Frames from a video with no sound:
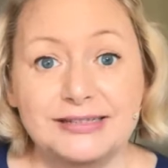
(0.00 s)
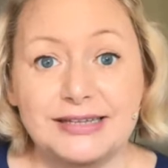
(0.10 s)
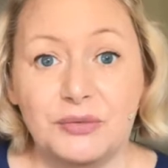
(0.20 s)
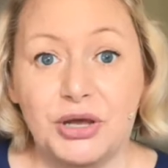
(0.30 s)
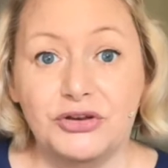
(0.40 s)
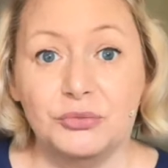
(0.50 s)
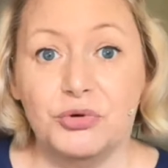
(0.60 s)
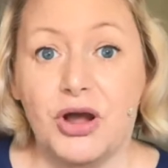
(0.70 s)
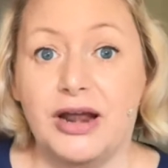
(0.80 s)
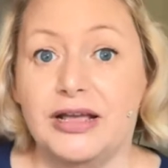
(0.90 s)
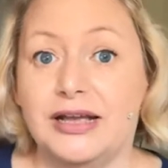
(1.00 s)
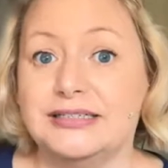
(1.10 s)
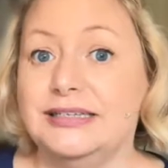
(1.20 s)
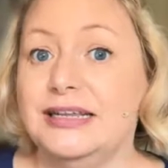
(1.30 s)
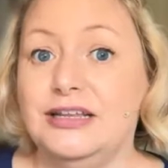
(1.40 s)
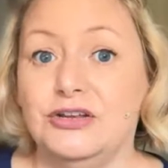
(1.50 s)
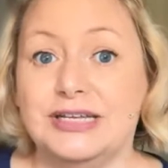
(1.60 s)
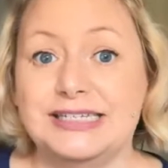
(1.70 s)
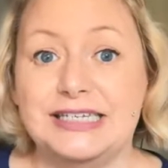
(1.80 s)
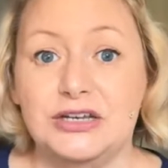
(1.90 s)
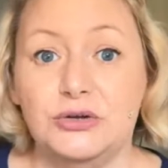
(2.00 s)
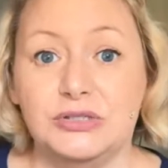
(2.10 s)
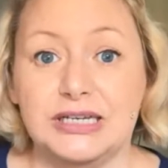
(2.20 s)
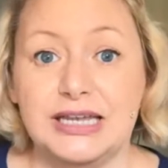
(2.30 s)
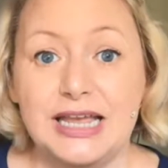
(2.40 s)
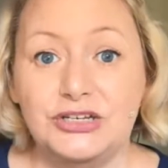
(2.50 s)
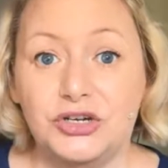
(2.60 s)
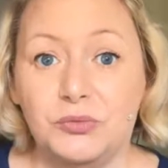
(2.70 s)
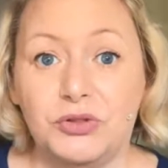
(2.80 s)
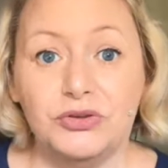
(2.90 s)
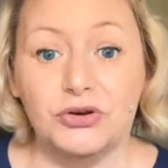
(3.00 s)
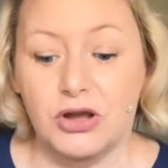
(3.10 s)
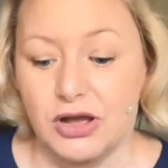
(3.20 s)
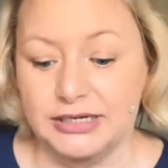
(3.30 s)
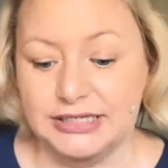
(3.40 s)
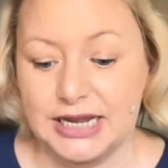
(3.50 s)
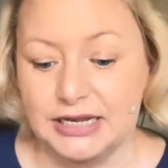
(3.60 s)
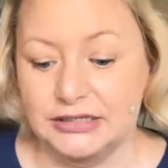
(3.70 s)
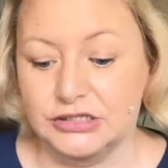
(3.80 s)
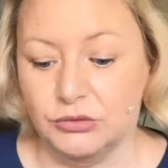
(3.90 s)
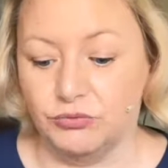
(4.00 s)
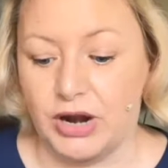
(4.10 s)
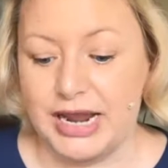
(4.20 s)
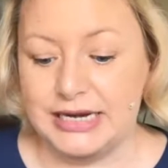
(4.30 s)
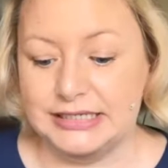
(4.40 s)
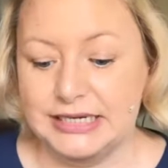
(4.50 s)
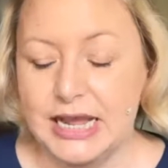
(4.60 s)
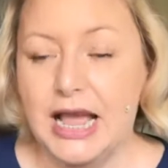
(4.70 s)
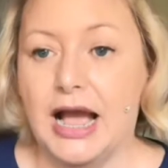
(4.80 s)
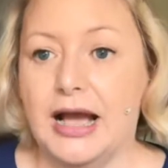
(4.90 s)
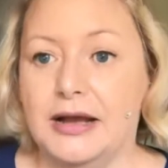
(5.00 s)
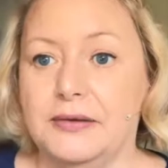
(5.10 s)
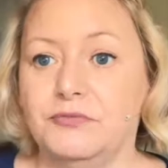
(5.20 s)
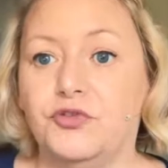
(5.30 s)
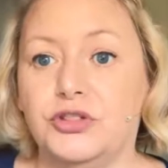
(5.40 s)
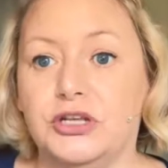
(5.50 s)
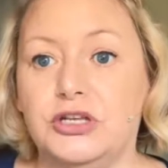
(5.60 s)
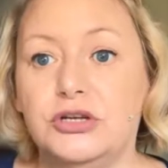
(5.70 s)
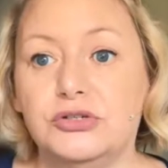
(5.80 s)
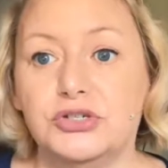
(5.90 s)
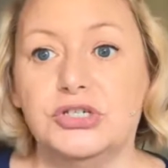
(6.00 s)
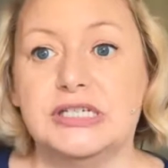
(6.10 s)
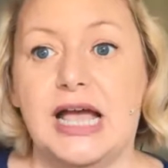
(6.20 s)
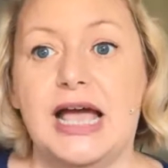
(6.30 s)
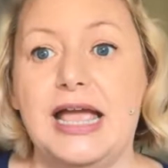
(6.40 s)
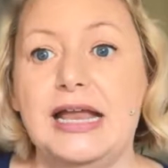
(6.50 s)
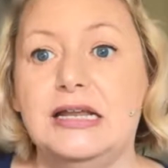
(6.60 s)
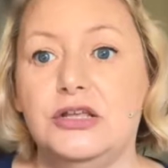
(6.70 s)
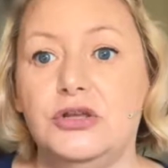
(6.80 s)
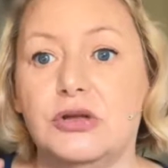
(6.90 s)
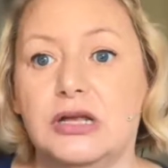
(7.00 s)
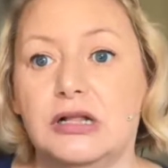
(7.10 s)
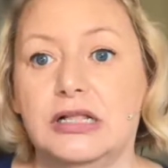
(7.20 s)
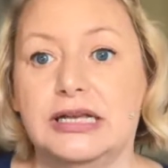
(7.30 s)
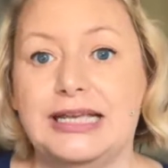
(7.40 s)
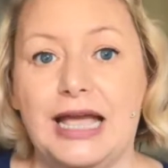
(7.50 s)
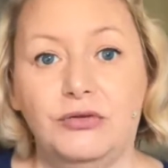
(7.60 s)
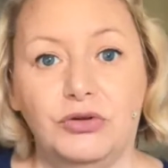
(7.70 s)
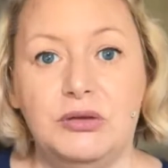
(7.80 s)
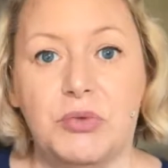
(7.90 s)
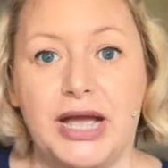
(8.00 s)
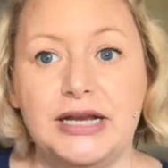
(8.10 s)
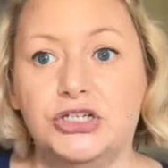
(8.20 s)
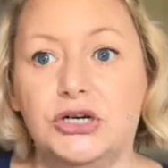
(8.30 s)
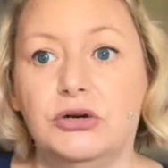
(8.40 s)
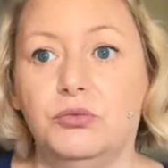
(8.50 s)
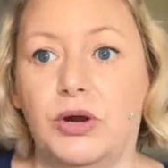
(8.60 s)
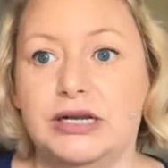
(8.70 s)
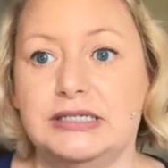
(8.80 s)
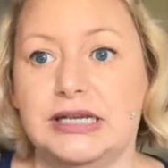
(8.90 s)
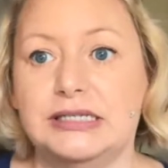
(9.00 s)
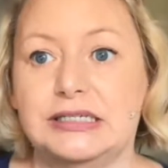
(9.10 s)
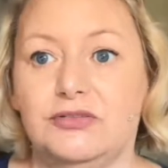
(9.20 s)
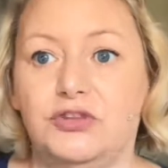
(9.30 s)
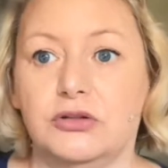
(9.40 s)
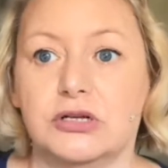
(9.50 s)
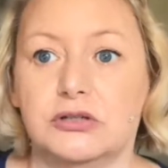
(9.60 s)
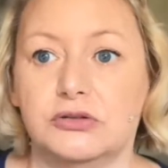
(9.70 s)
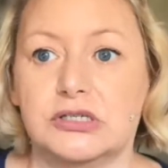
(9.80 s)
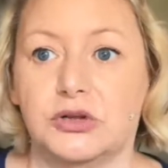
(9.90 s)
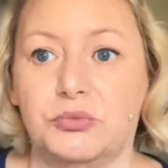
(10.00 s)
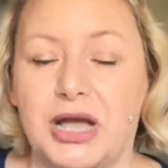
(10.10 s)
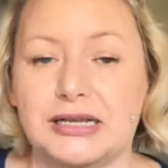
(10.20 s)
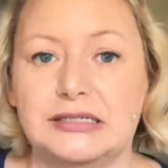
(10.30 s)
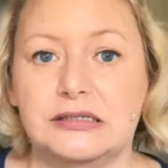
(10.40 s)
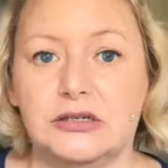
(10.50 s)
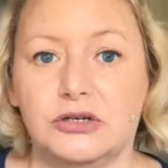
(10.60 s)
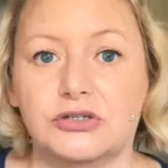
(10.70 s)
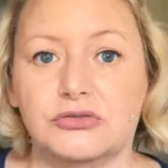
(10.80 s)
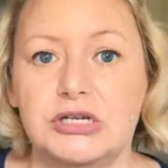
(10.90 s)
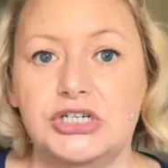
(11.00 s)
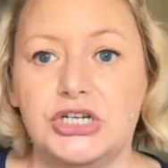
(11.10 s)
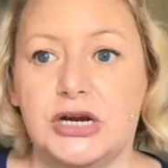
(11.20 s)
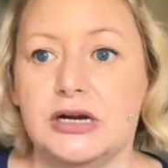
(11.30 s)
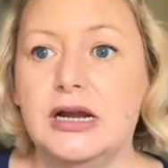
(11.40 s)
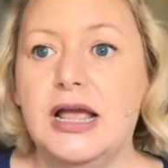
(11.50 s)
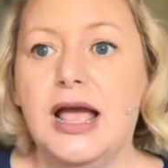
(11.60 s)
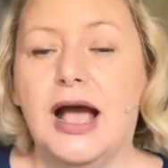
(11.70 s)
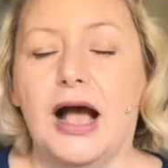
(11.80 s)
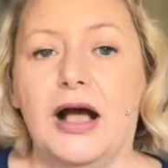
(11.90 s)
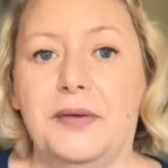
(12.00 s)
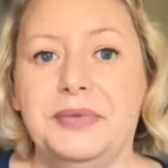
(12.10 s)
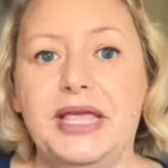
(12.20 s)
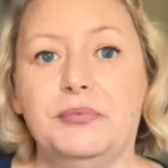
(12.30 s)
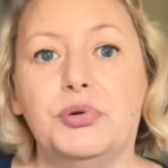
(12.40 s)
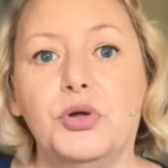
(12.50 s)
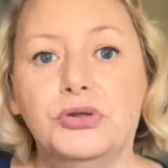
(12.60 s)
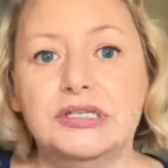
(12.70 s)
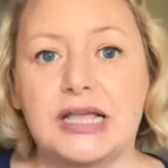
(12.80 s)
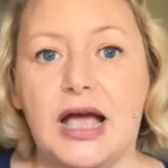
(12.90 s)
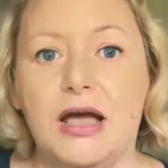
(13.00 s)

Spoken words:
about your product. You can see who's engaging with your content, right? For the user side, you can click get reminder. What it does, if you look at those little boxes in our screen share, it pulls up